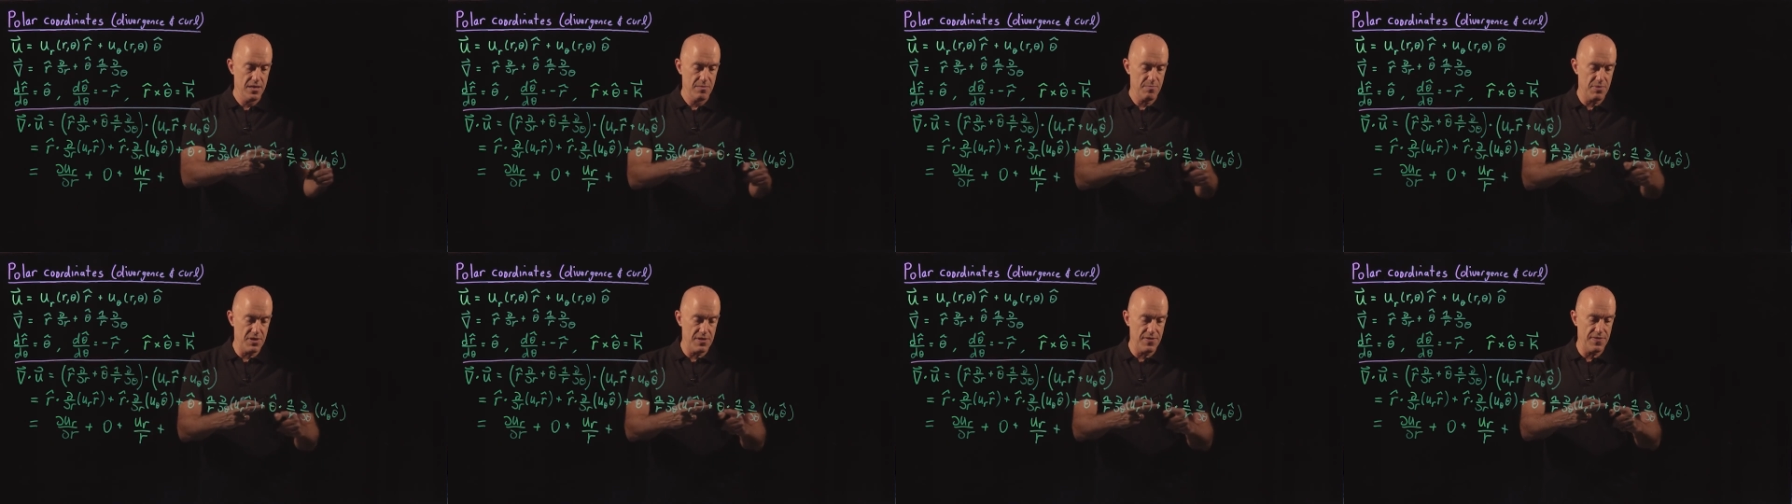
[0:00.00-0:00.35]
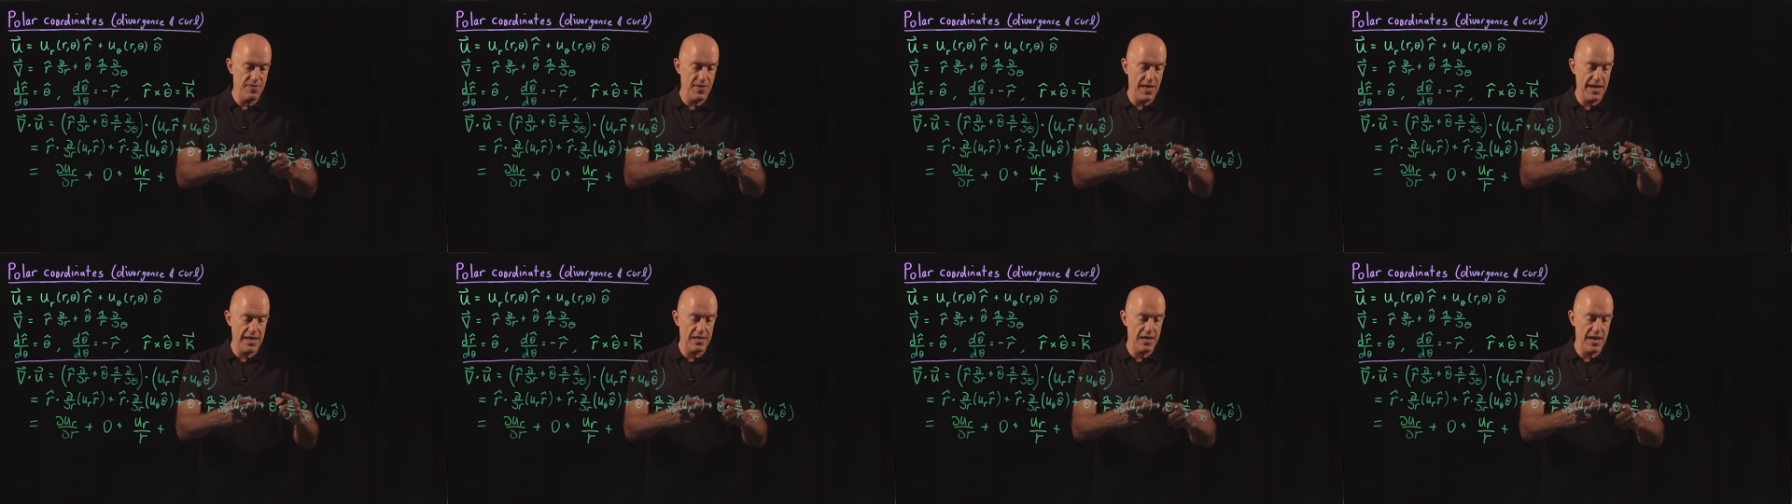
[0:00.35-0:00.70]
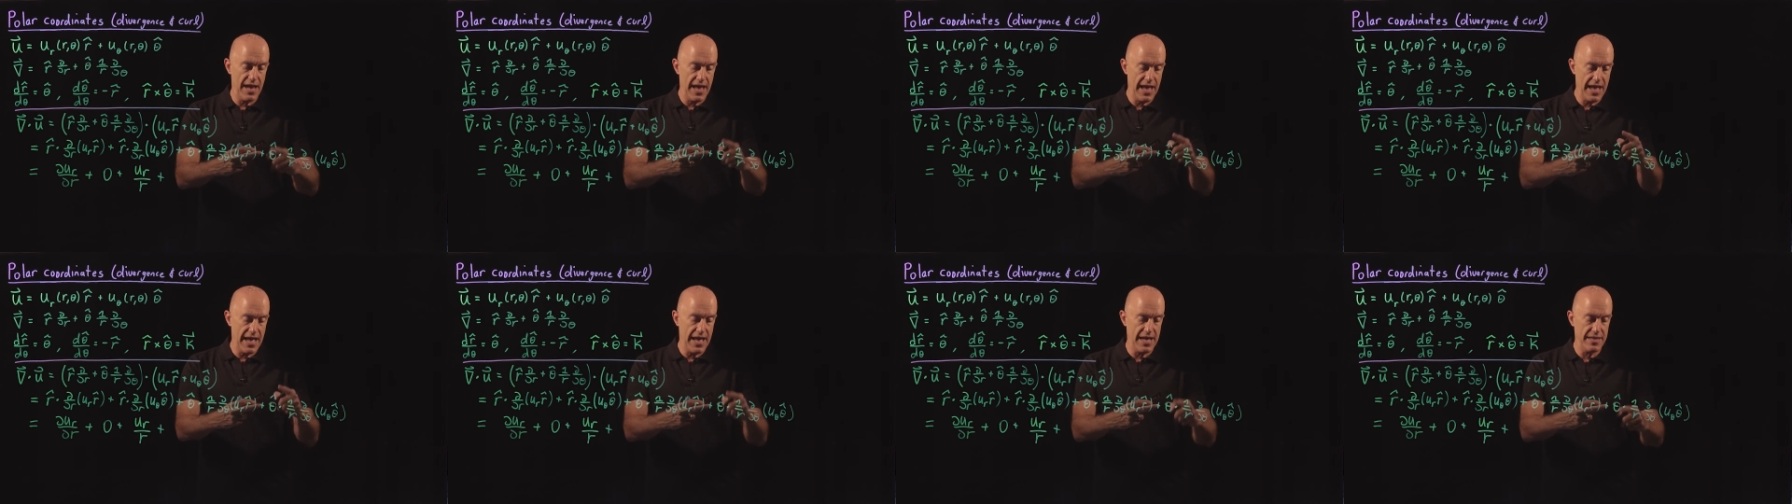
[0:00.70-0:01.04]
But theta
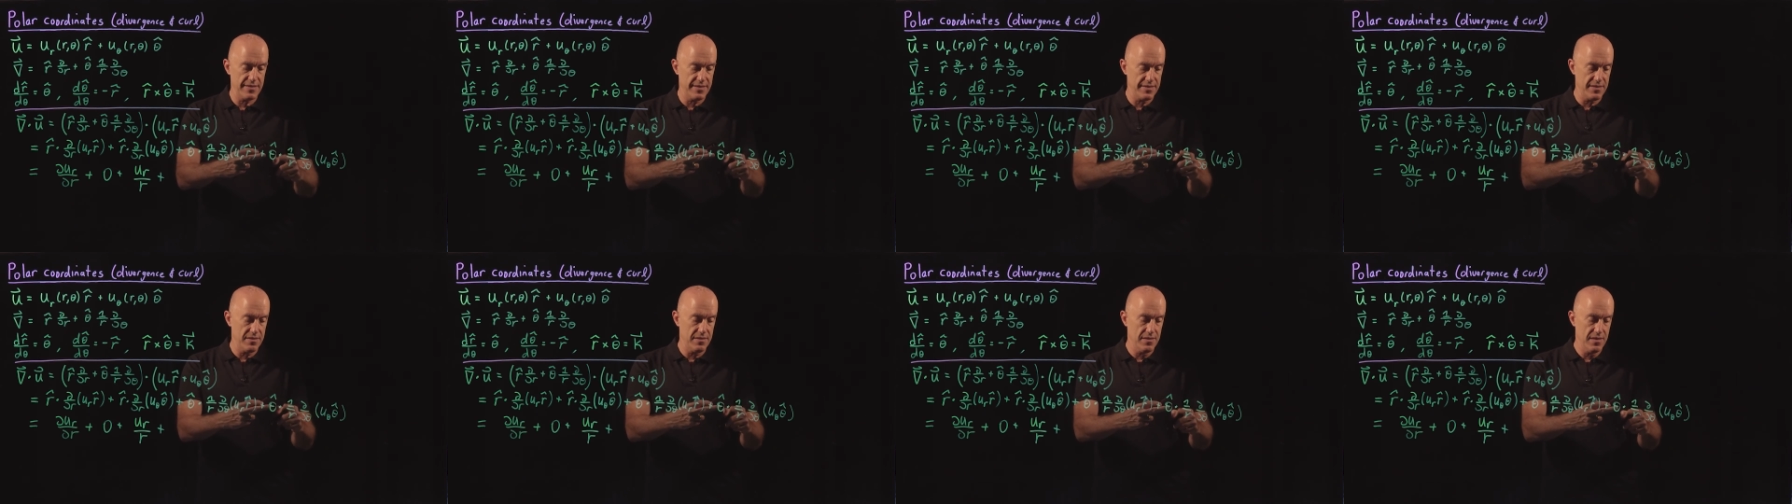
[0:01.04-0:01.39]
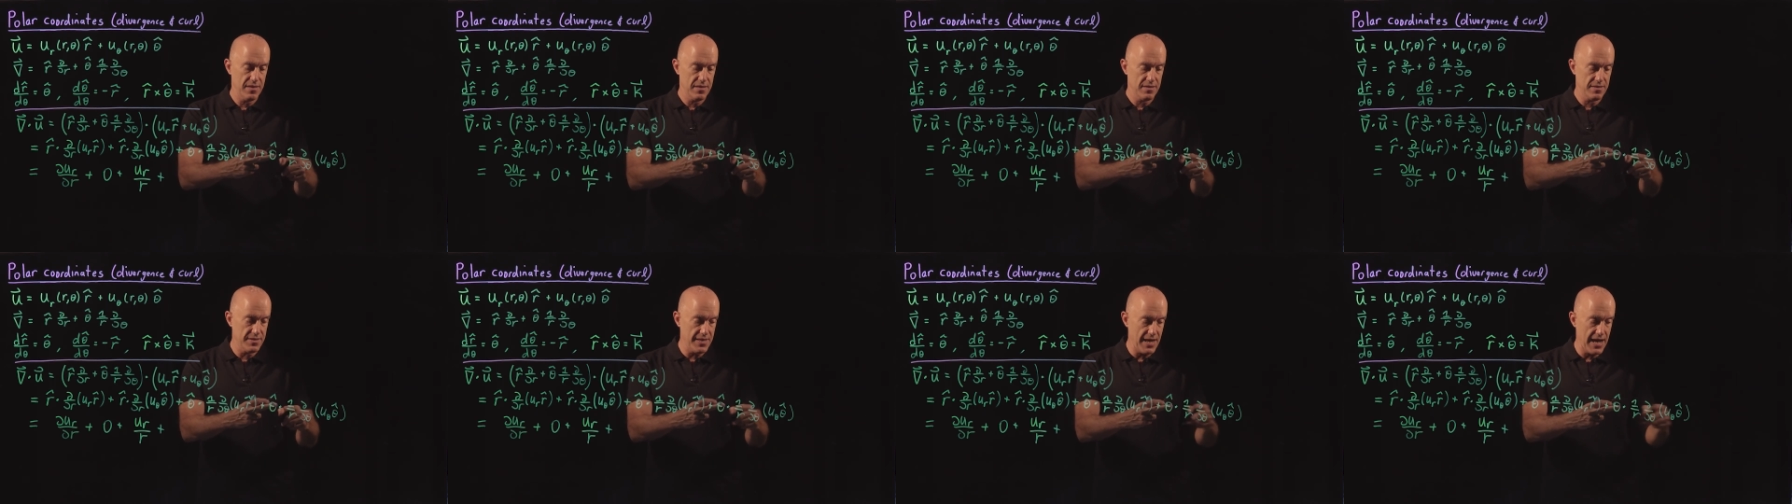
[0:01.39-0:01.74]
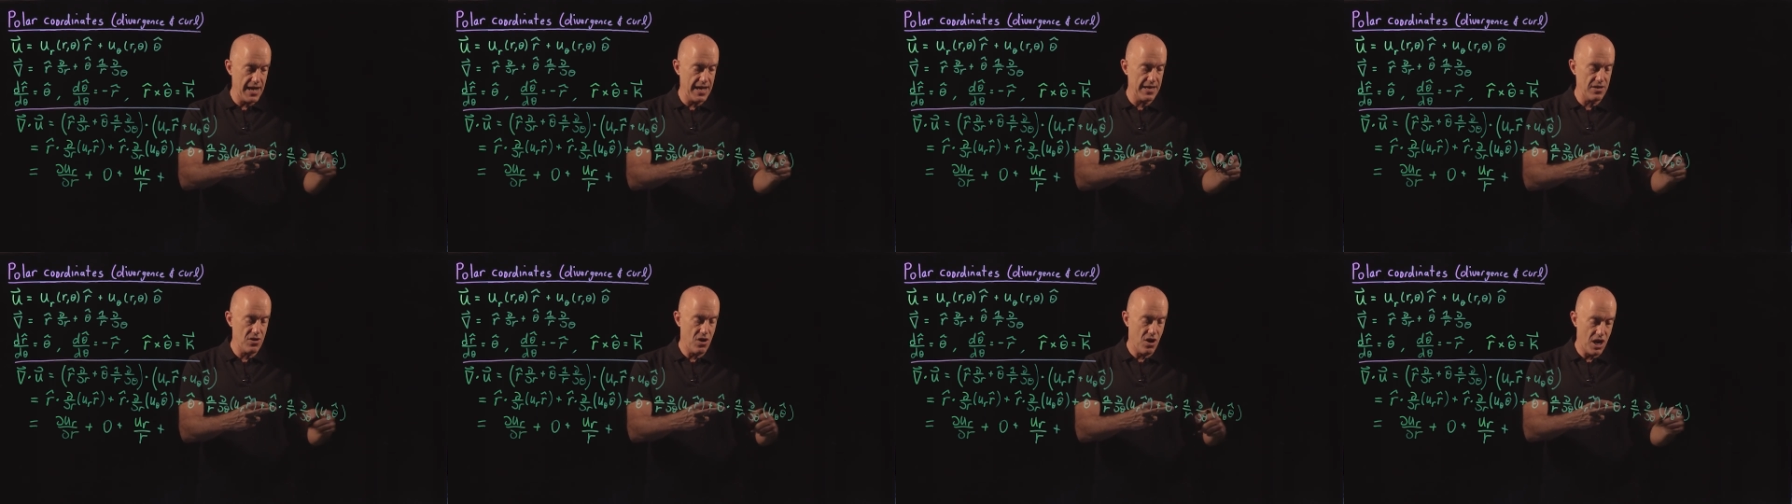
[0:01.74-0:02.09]
hat
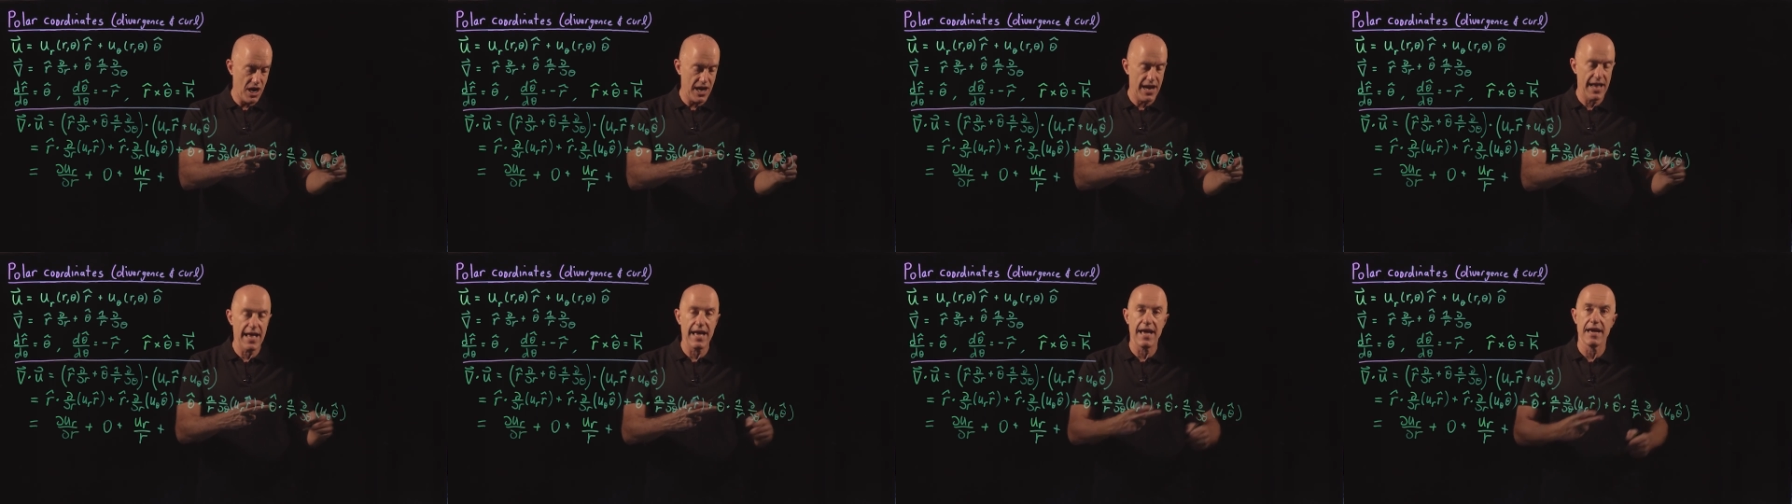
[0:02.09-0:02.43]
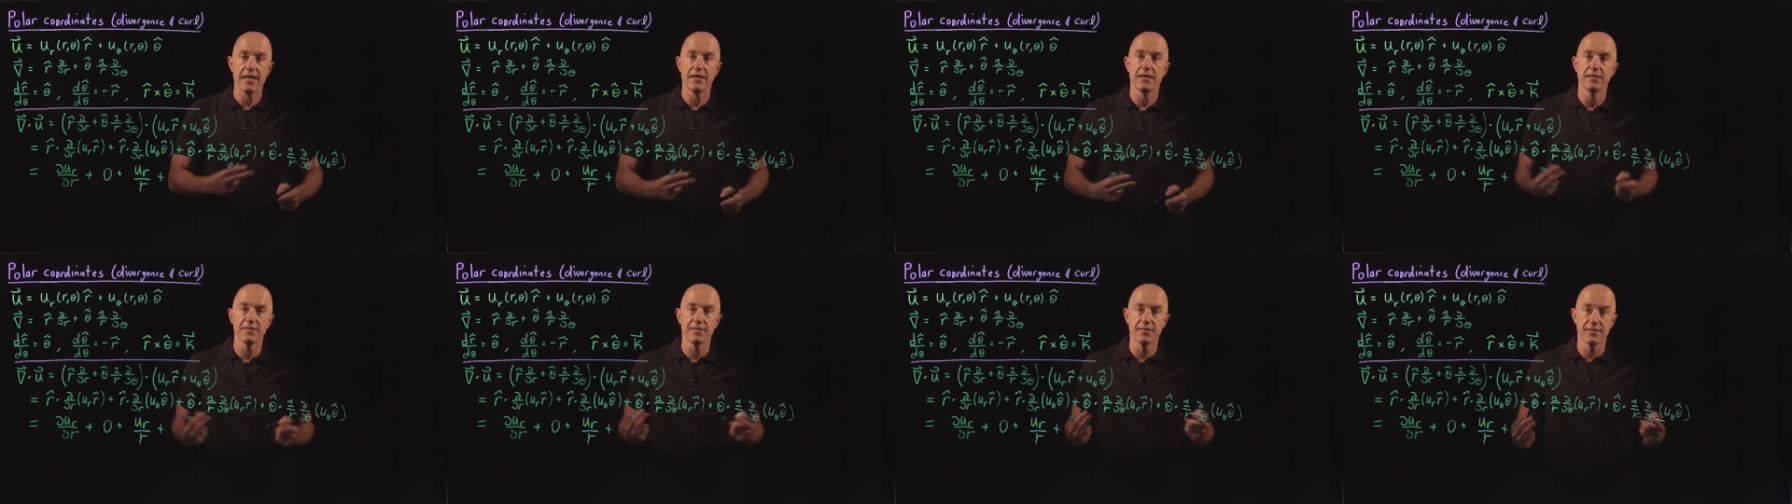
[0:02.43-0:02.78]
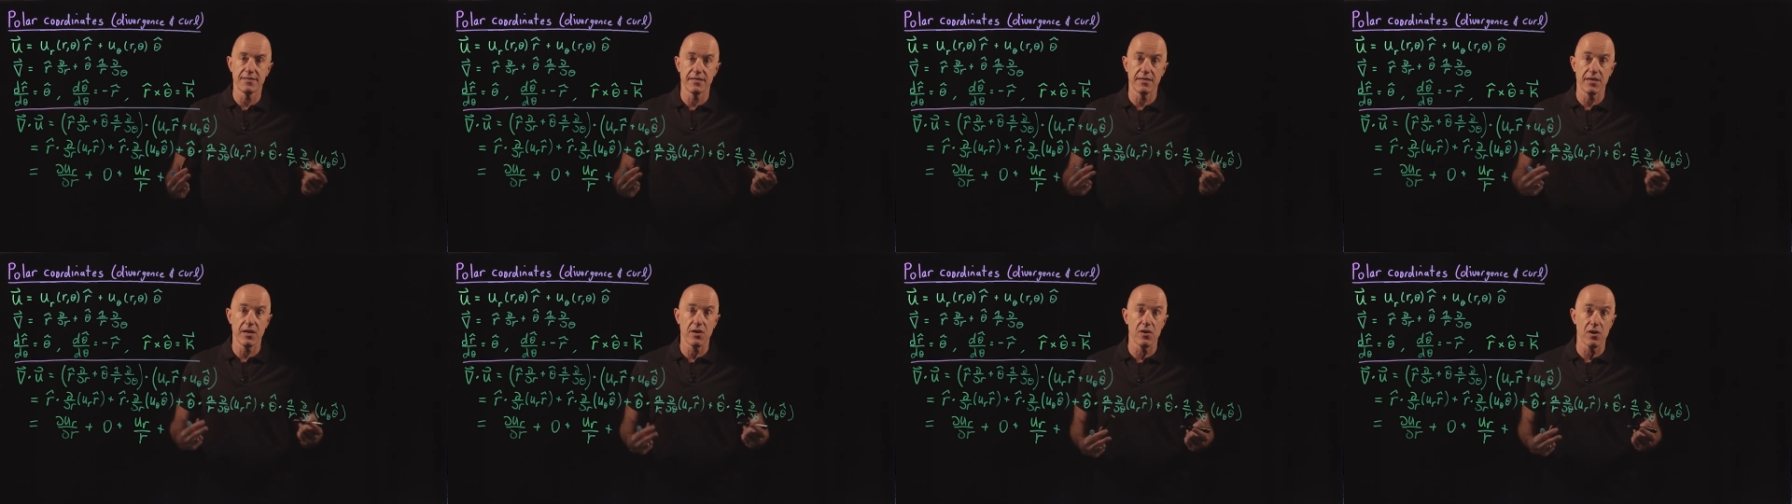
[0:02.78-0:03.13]
dot r hat is
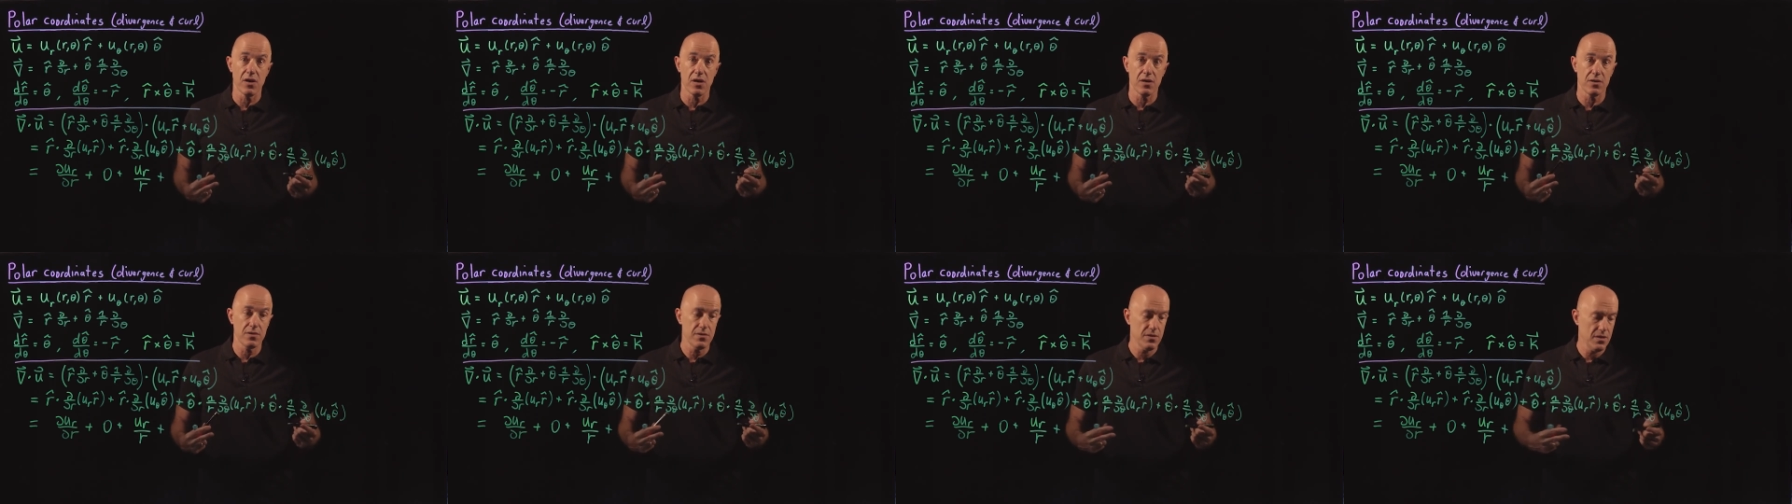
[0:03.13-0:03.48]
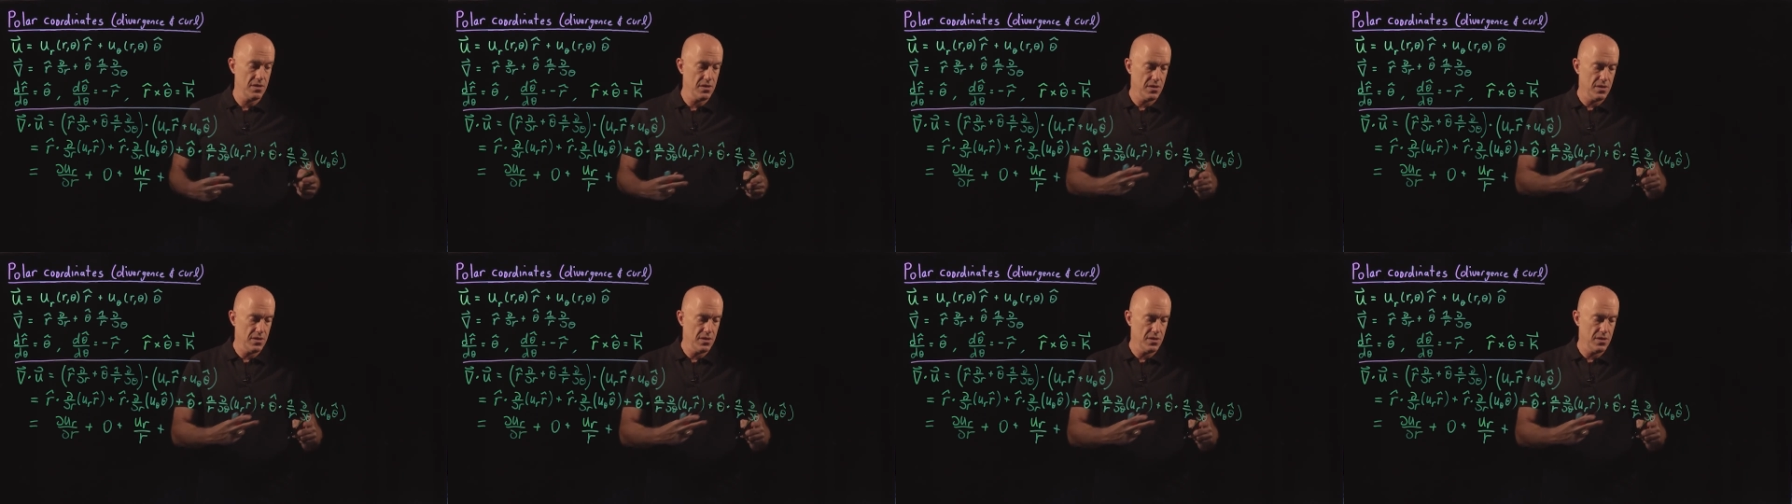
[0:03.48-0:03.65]
0.